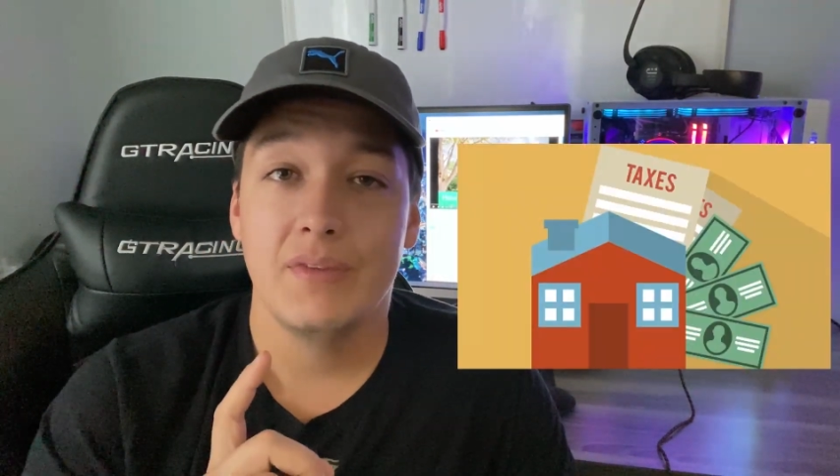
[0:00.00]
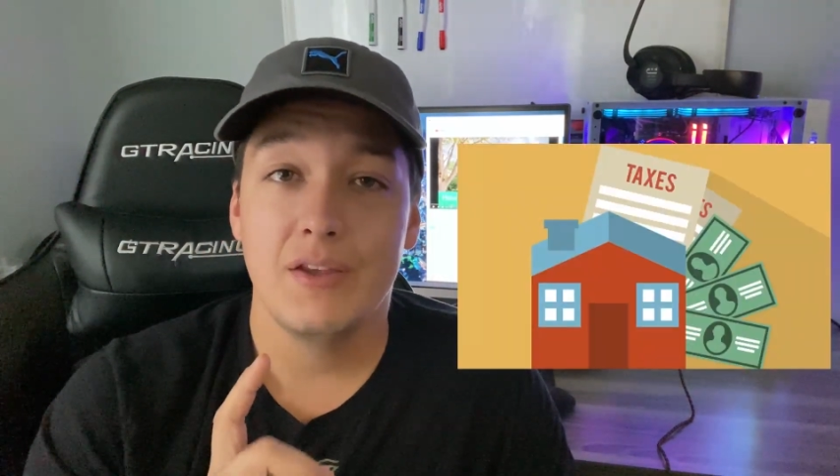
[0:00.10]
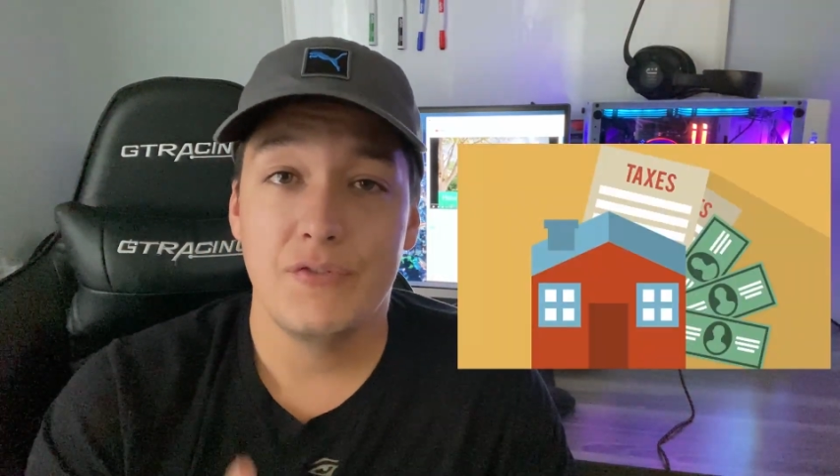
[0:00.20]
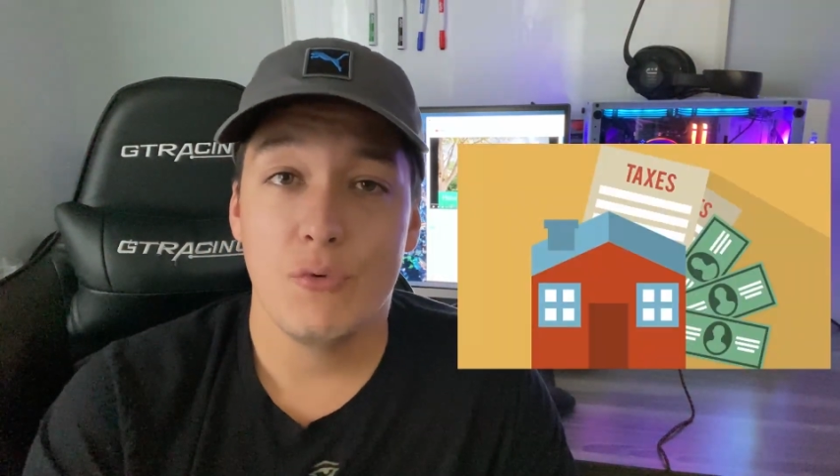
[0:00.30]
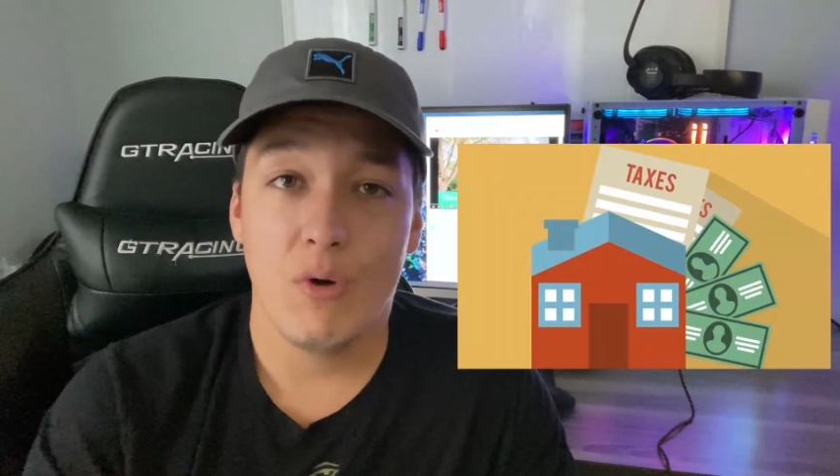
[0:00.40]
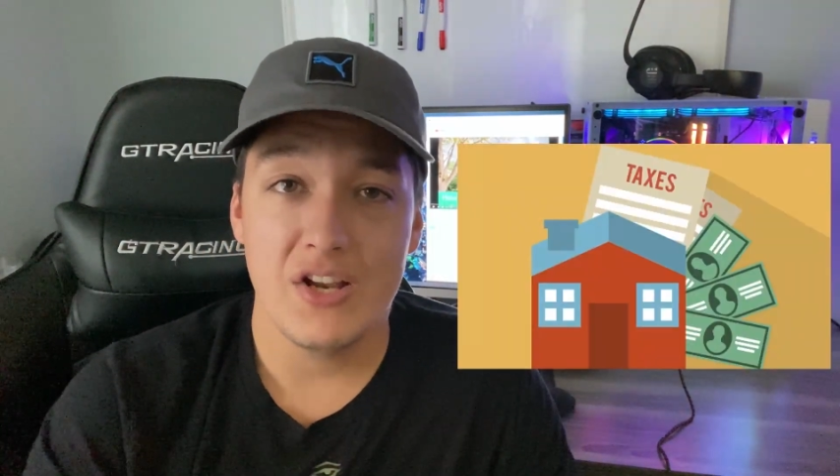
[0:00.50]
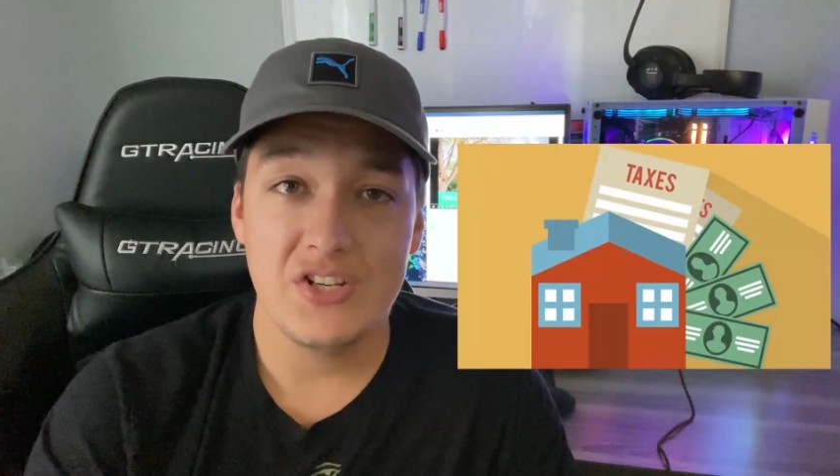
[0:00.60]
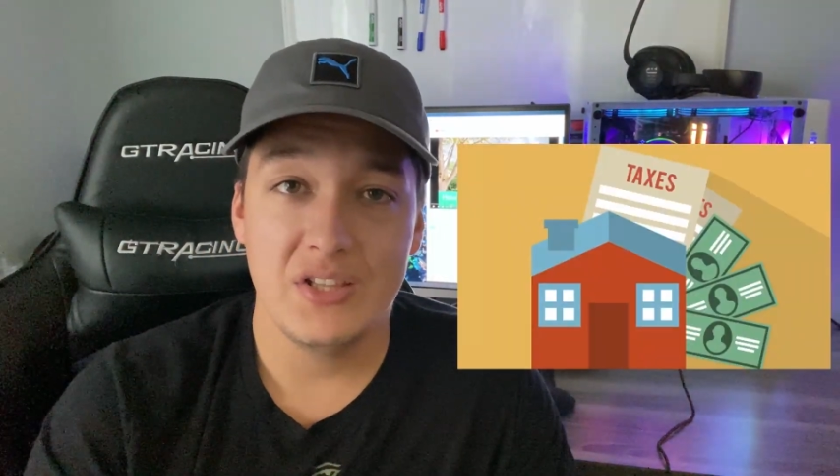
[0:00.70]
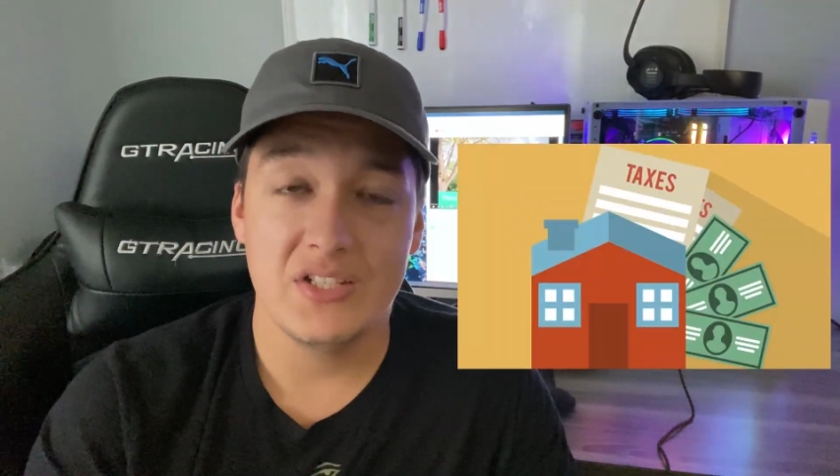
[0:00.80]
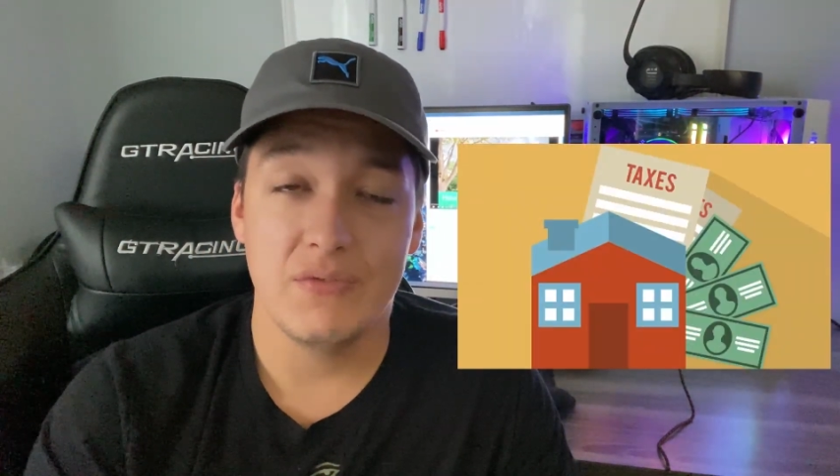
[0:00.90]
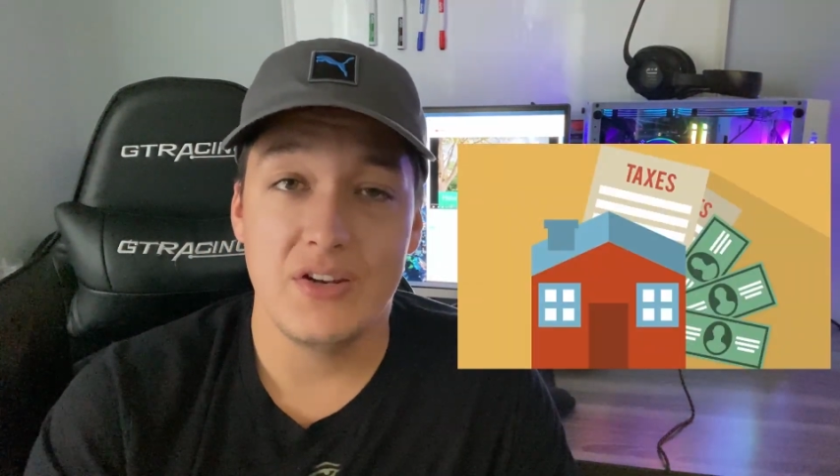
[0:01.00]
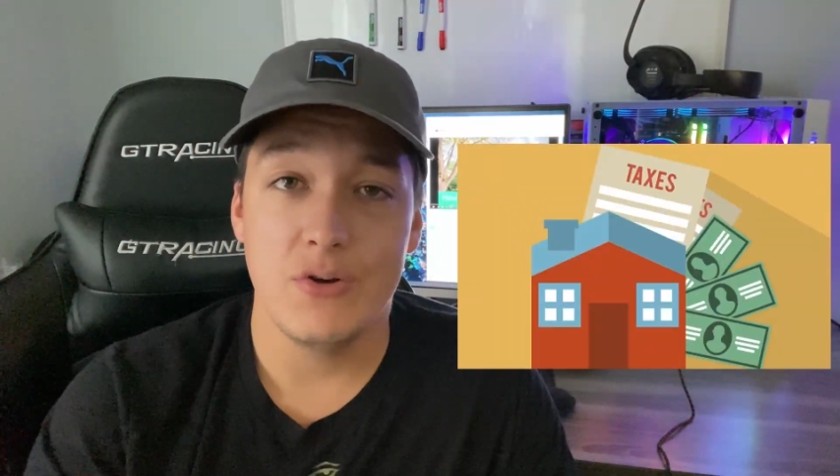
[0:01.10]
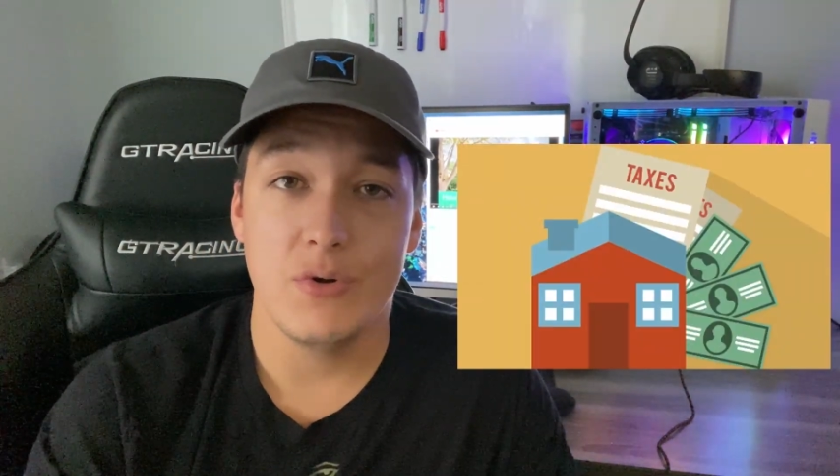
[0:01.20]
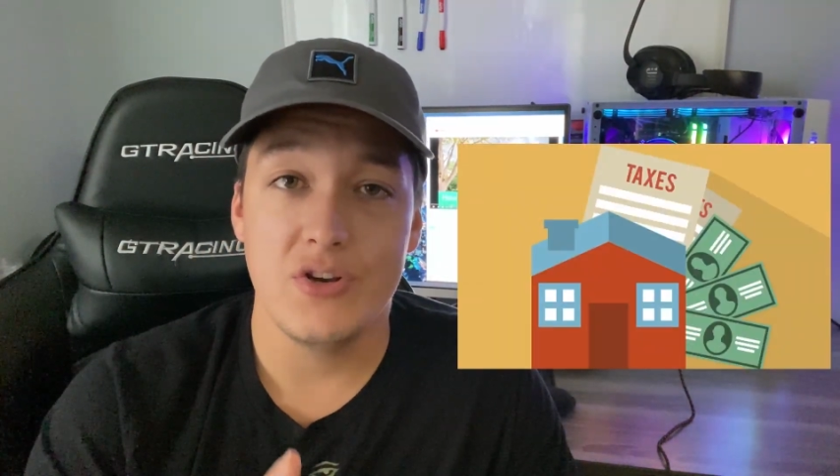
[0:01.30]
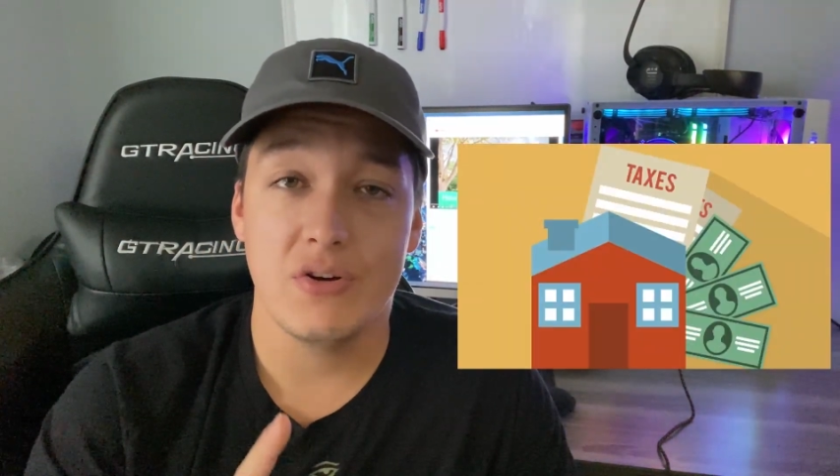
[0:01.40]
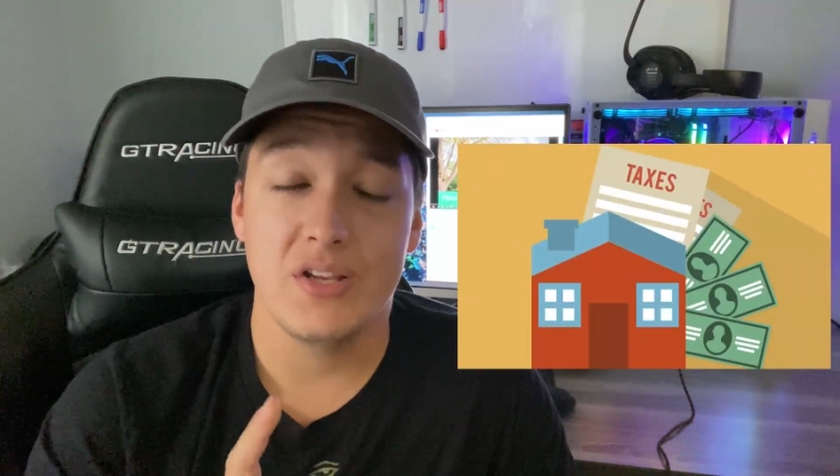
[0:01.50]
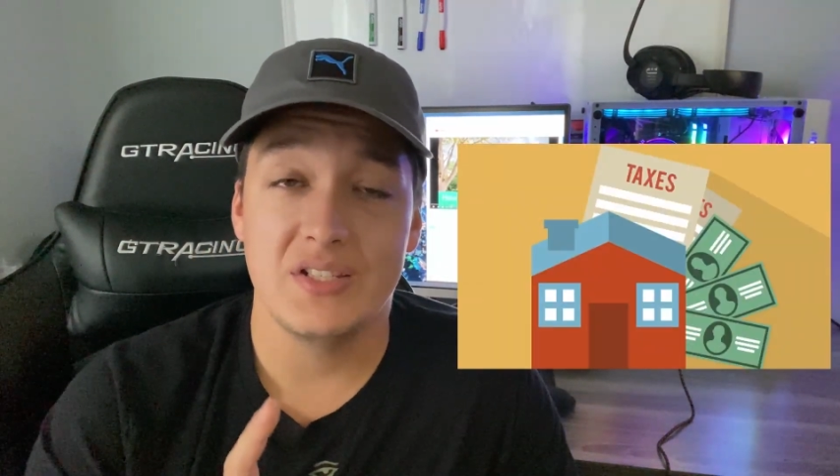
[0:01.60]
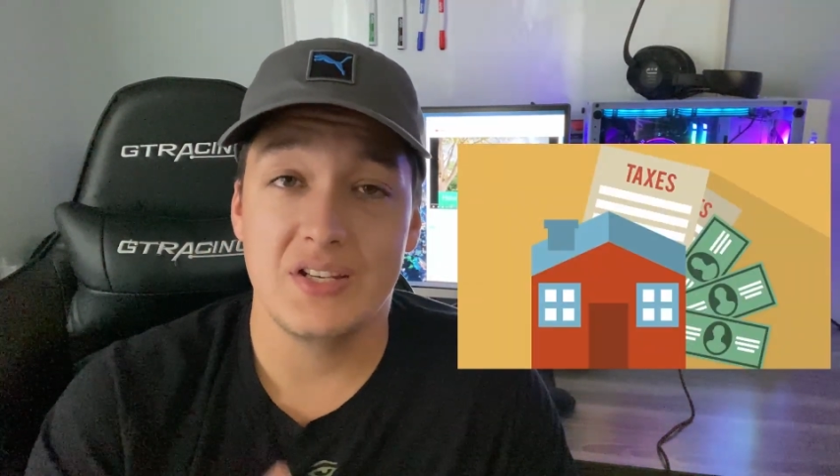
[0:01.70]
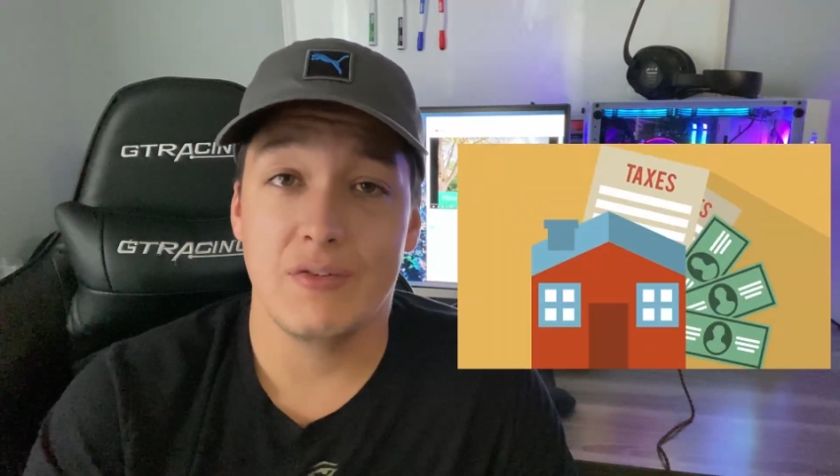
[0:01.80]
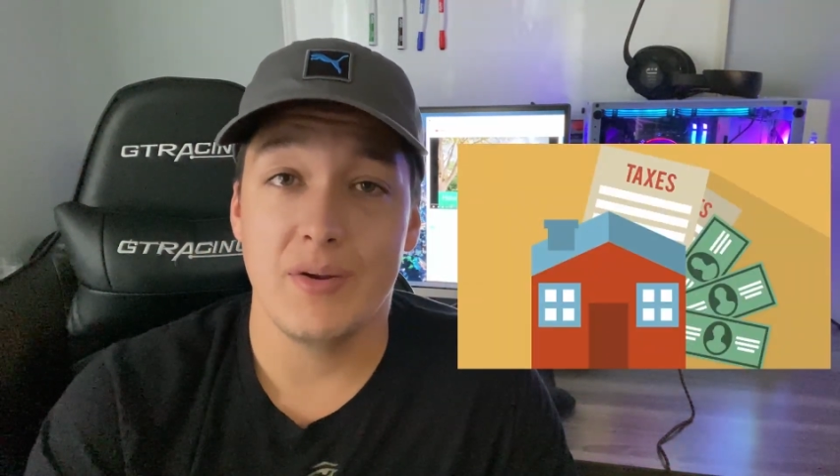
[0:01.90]
If you're watching this video and you're
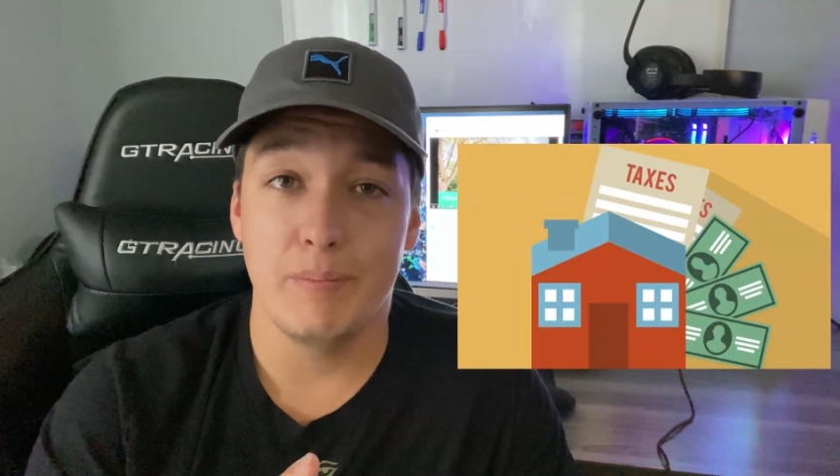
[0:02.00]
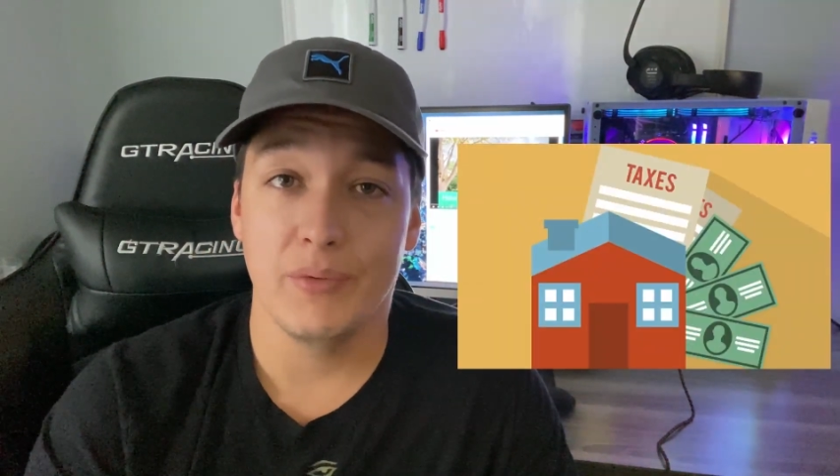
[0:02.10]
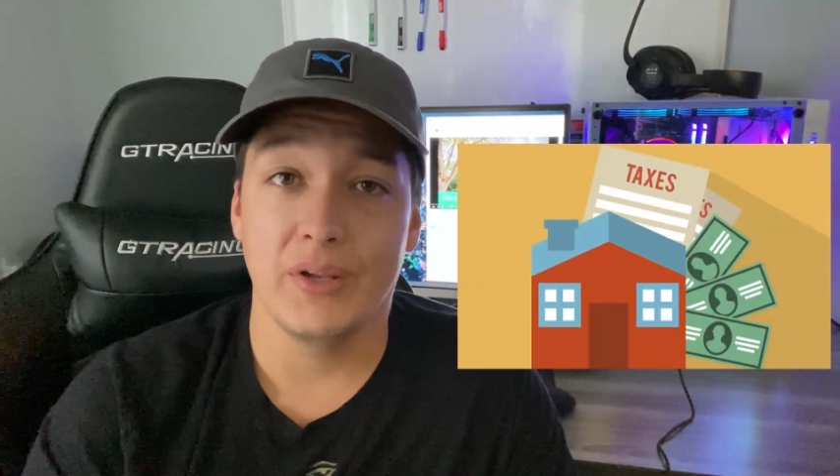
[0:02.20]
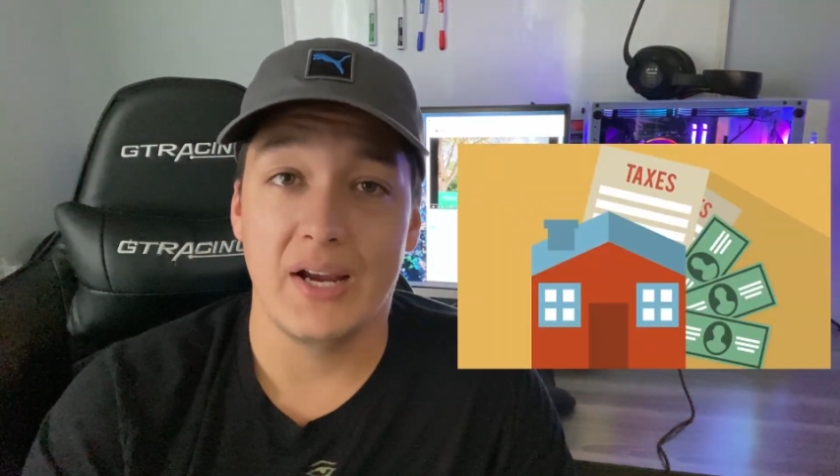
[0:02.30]
considering building a